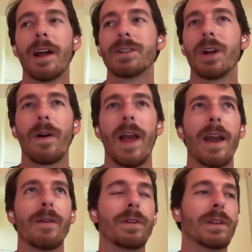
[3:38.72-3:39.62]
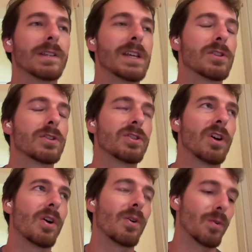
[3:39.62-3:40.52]
so everything takes
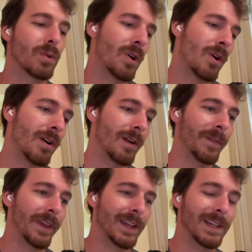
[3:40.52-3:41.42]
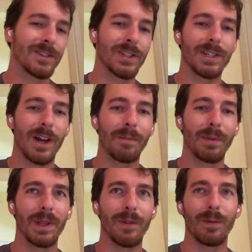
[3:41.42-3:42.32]
so long. Like it's just
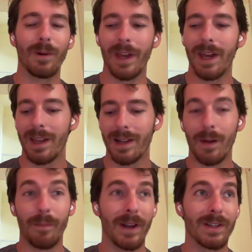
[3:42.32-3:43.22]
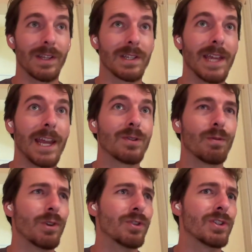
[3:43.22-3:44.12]
unbelievable compared to the States
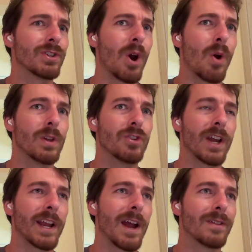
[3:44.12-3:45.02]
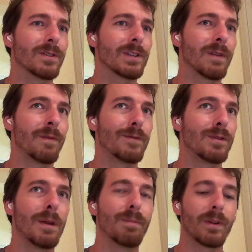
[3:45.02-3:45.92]
where you just go, you check out, there's like
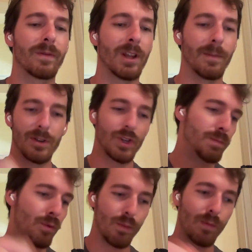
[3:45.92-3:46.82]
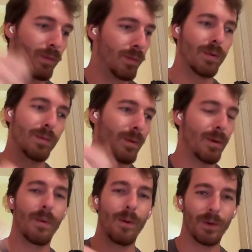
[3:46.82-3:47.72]
50 people in front of you, but it's just boom, boom, boom, boom, boom, boom,
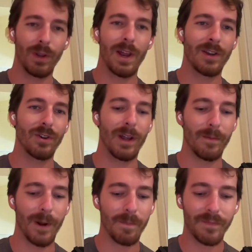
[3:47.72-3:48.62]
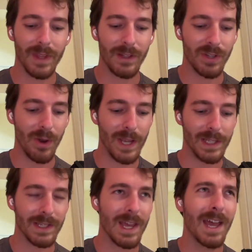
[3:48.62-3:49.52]
boom, boom, boom, and you're done, right? So
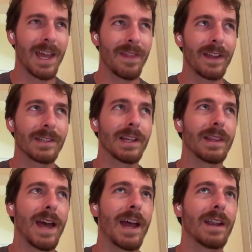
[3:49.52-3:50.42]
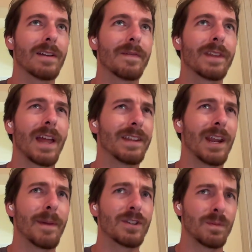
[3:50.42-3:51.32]
it's things like that. Did
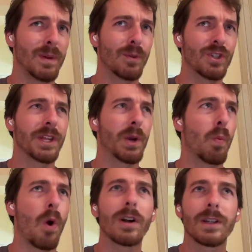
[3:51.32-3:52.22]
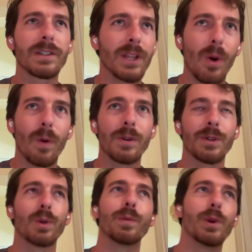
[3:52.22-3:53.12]
I mention people just like walk slower?
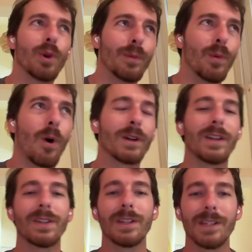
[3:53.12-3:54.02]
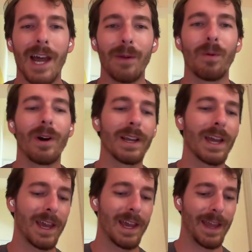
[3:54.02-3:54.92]
So you'll be walking down the sidewalk
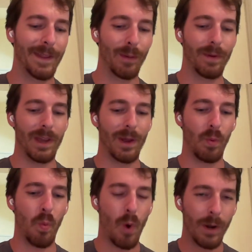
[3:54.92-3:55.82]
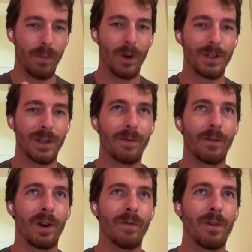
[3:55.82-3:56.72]
and there'll be one person in
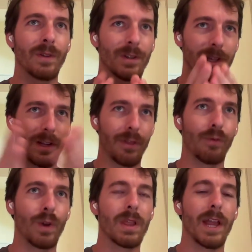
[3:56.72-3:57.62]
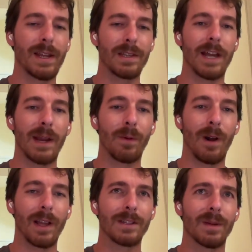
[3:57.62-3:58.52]
front of you and there's like a 3-lane
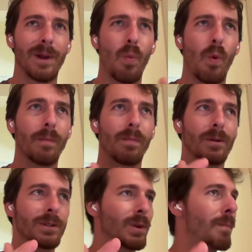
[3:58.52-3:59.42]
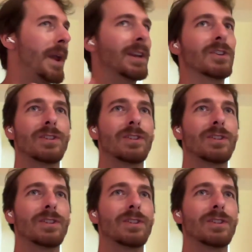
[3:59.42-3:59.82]
sidewalk and somehow one person will manage